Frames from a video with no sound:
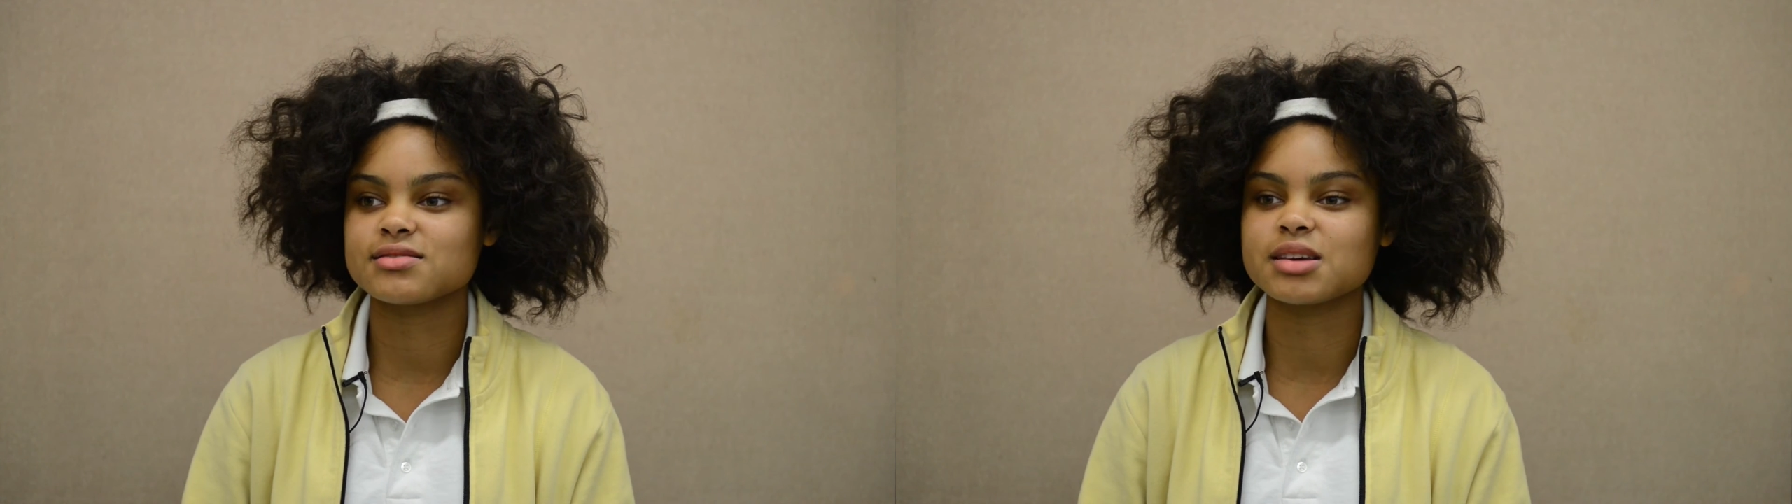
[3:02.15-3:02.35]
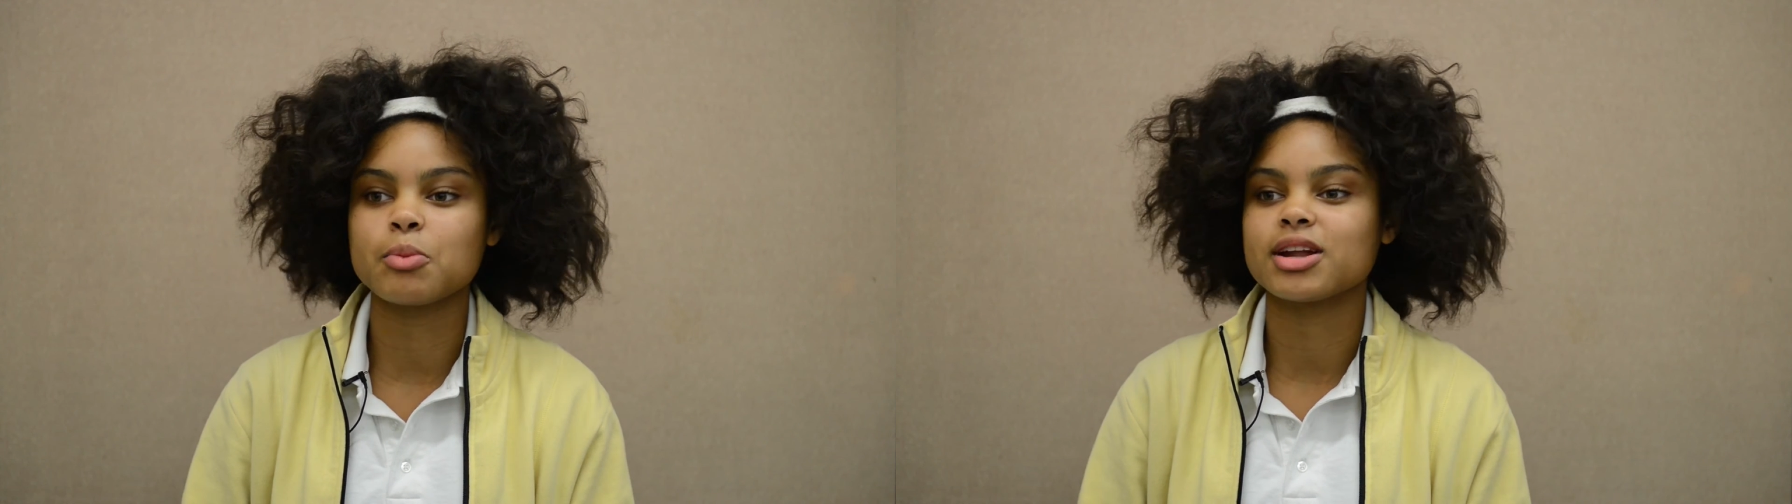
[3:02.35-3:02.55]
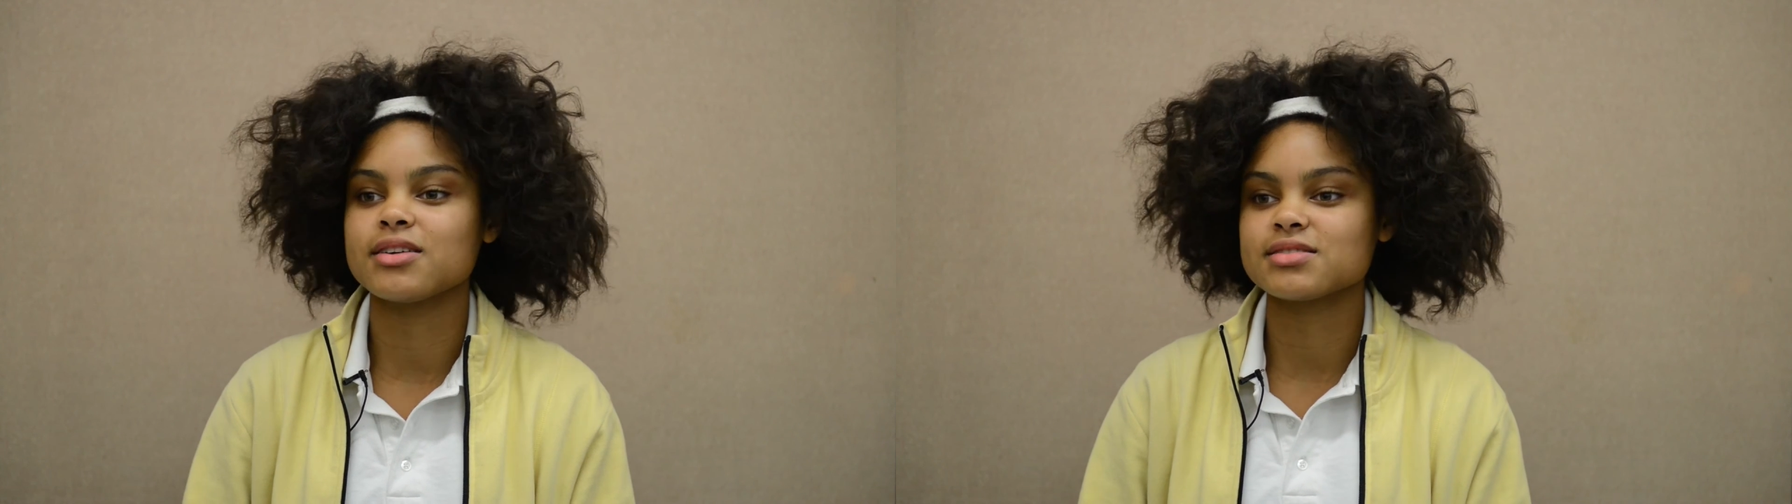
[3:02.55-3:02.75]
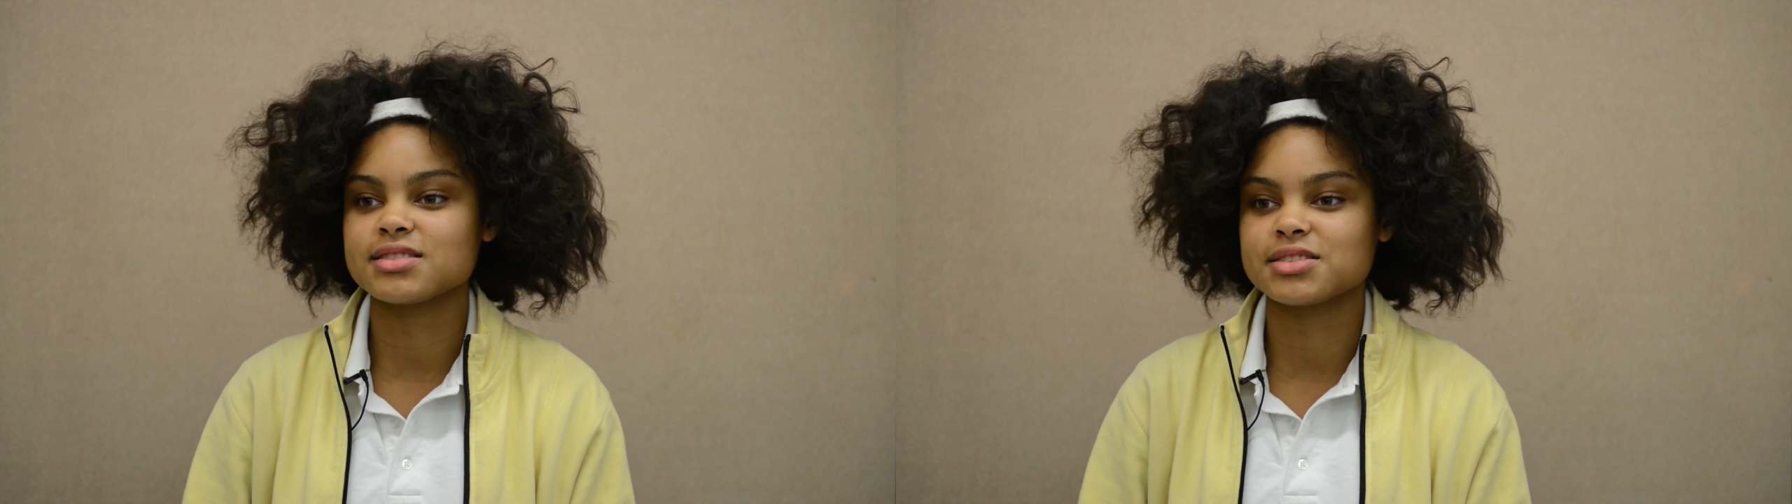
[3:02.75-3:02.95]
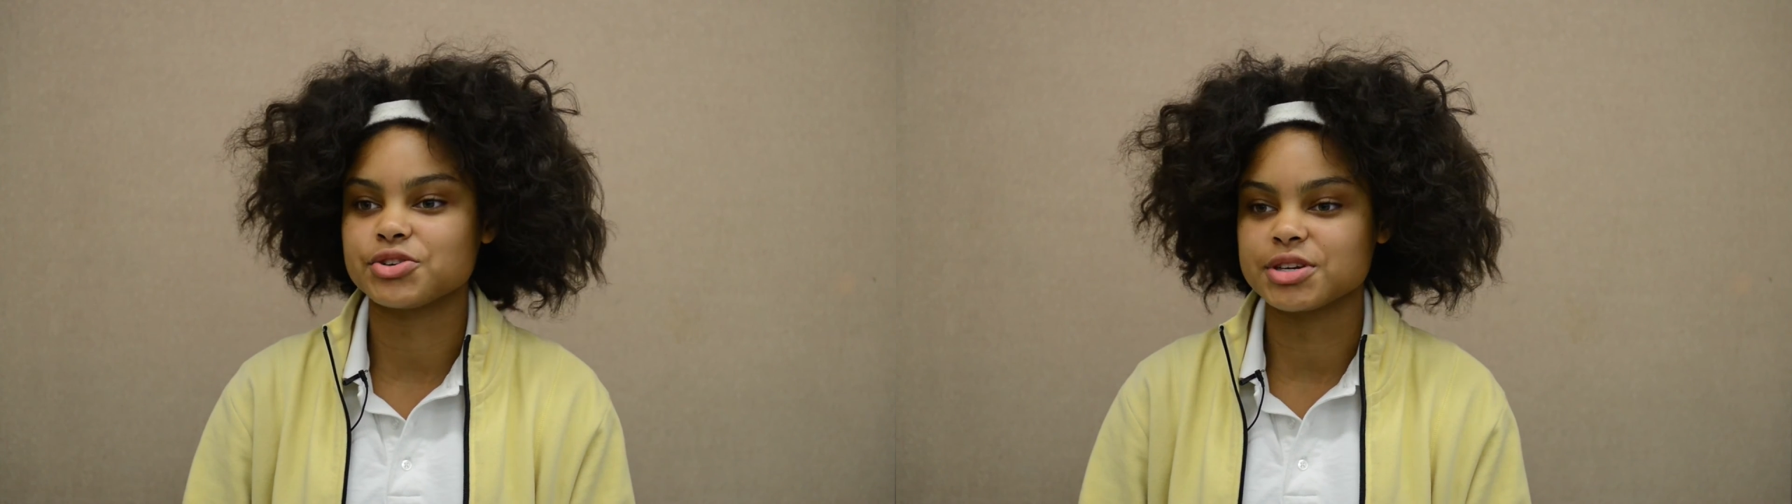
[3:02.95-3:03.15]
someone else
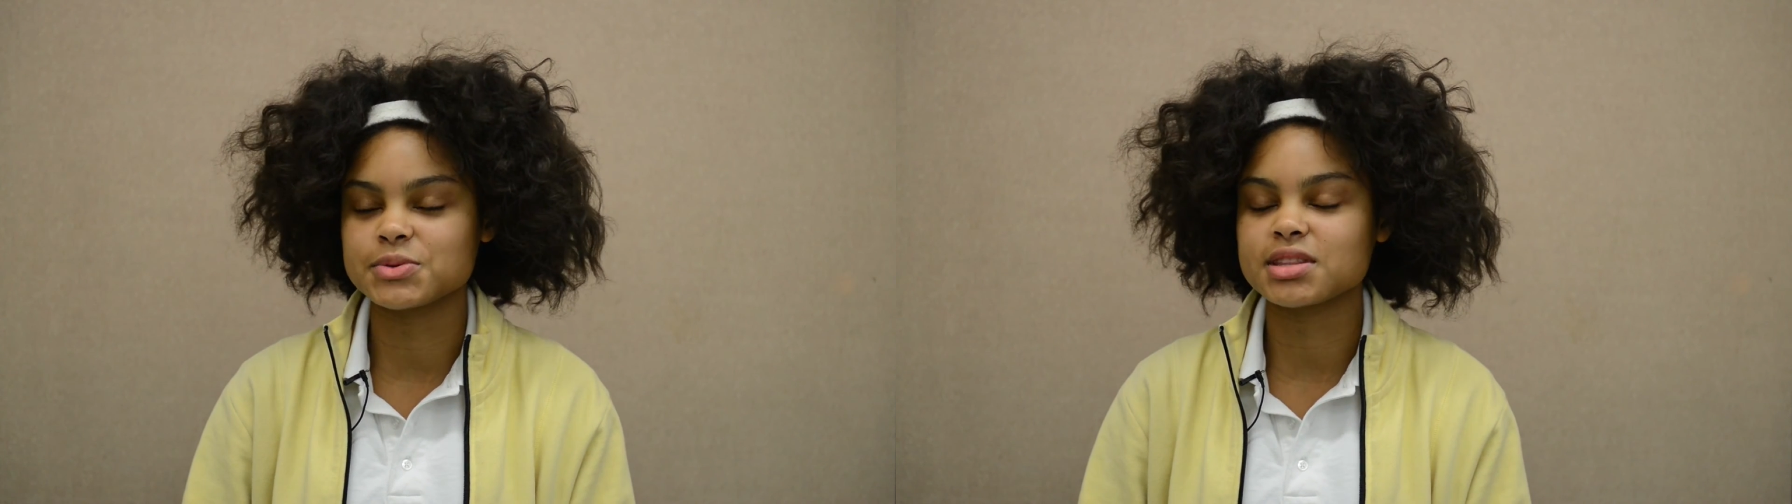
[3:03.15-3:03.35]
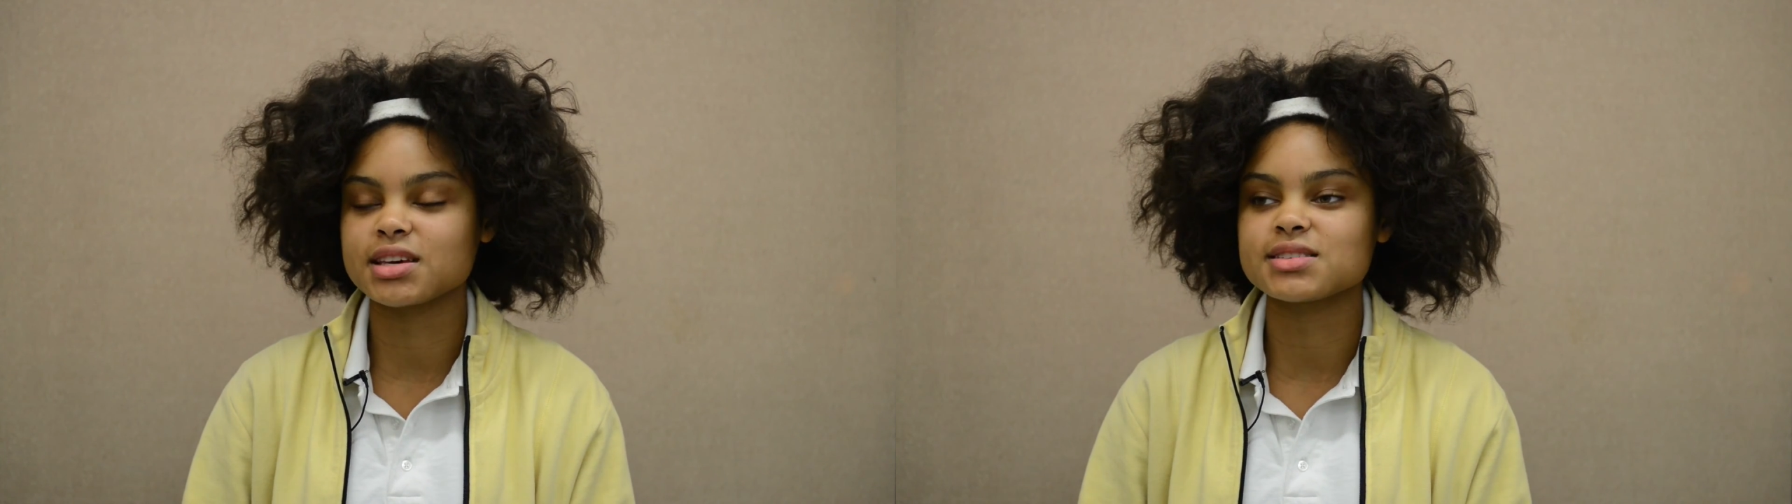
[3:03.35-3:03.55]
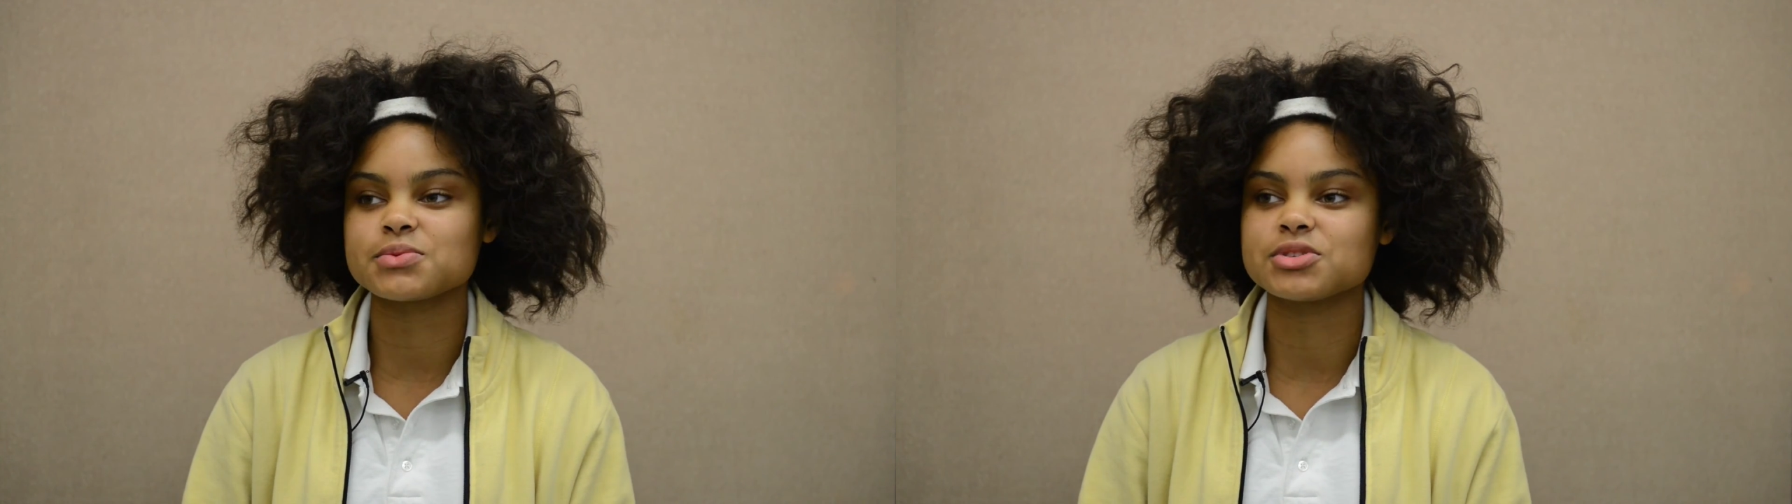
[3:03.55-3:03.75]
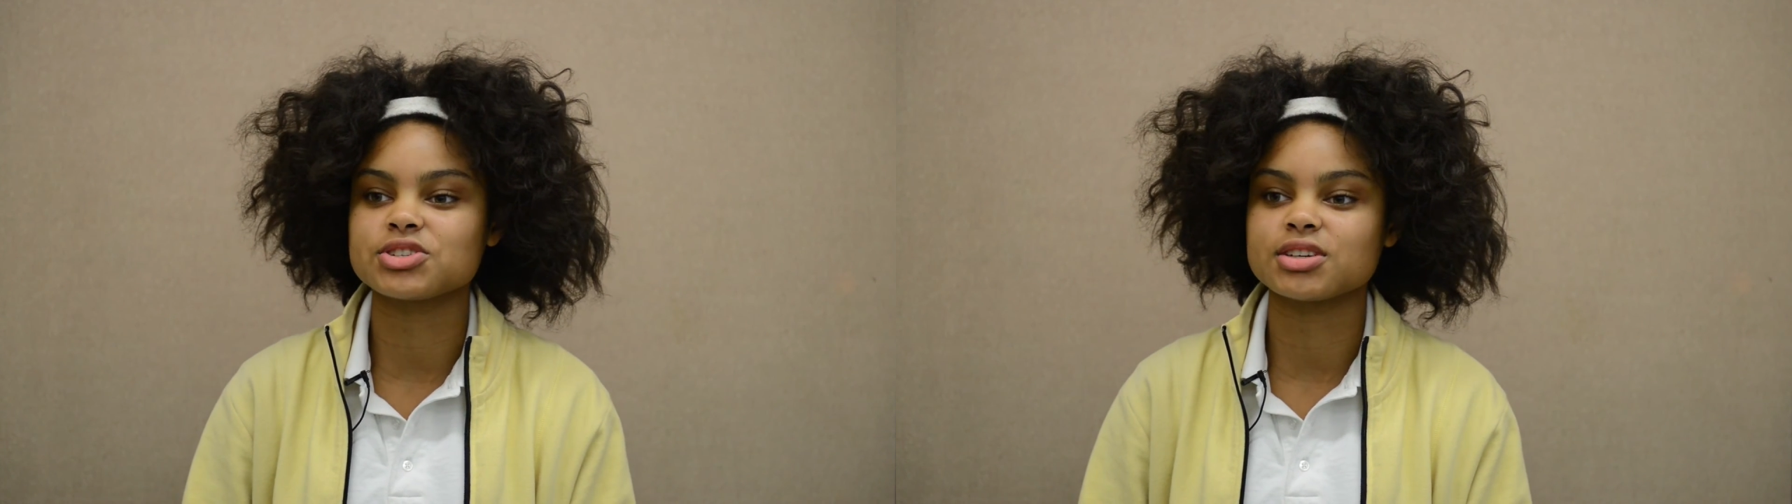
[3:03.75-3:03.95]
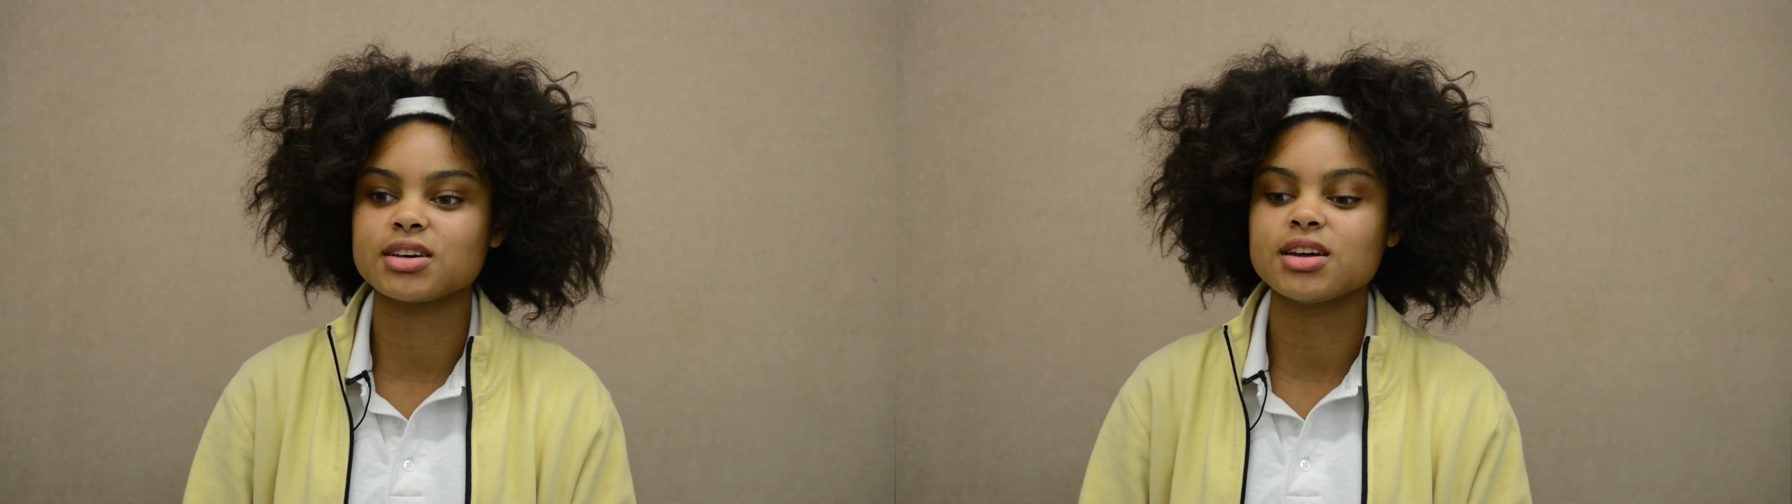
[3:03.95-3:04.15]
disagrees with us. We
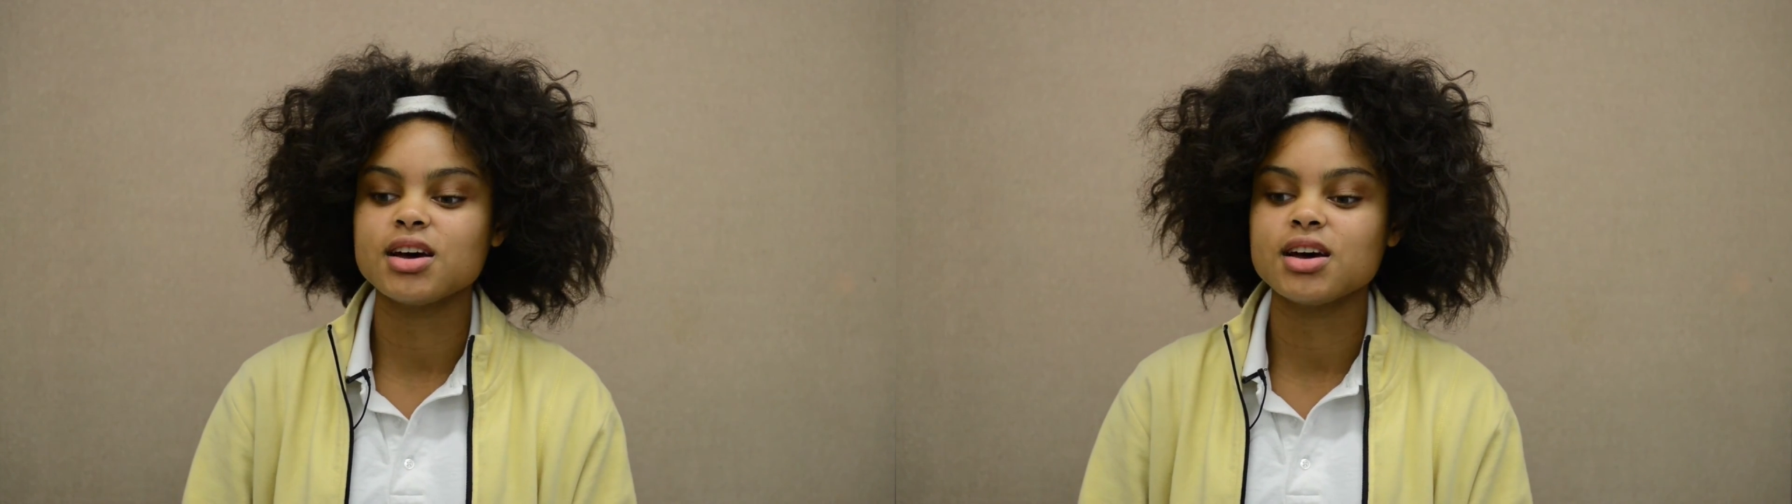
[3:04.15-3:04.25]
should